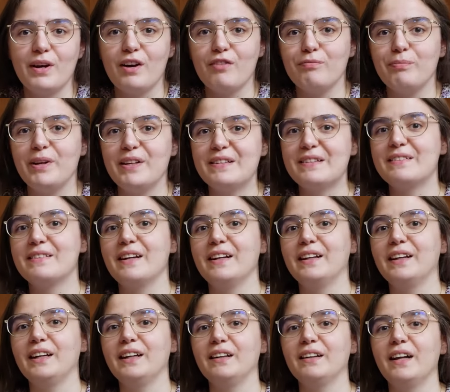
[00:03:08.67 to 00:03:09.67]
have been
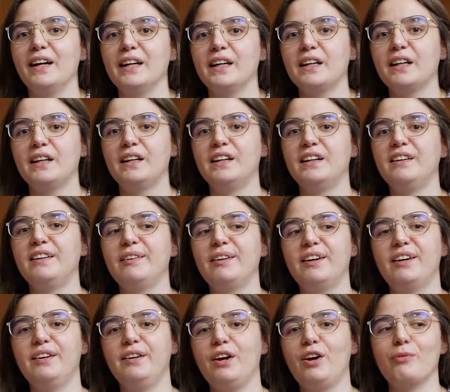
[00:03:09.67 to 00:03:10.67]
sending
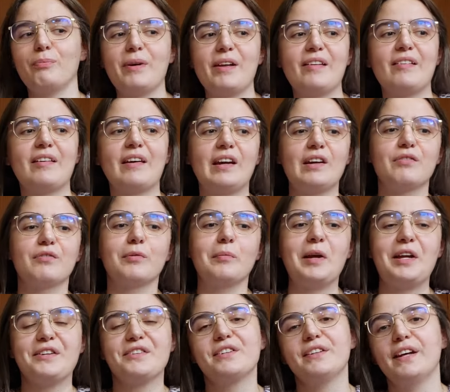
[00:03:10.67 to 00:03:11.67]
our basic
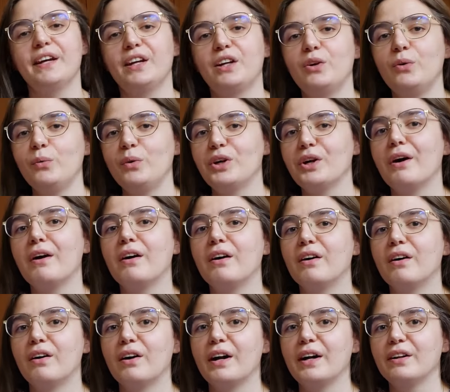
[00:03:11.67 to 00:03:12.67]
information, who we
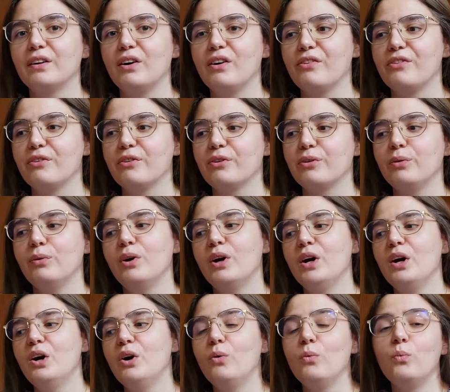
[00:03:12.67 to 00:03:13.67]
are and also
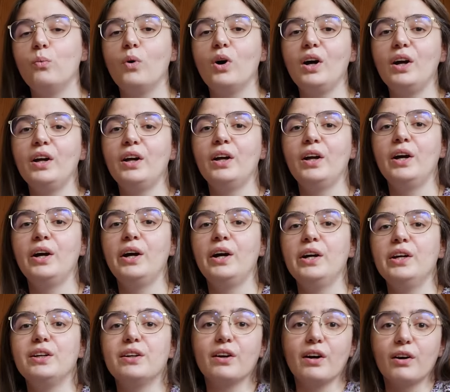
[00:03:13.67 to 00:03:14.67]
what
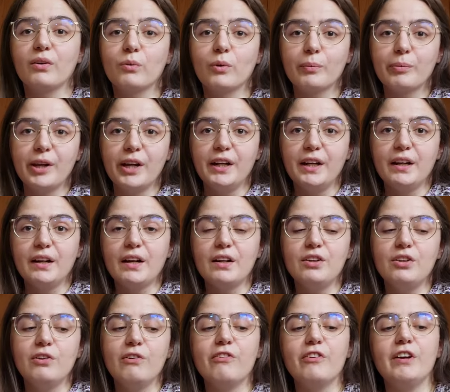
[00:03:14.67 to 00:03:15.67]
yarn we're planning on
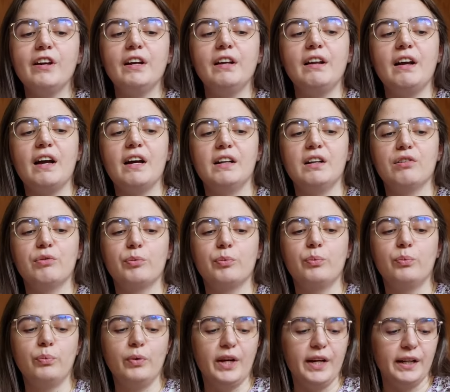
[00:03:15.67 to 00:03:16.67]
using, and if
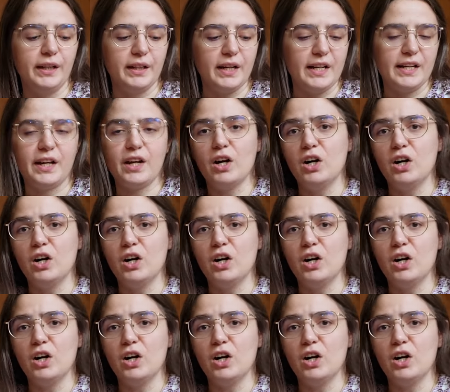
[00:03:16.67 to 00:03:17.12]
any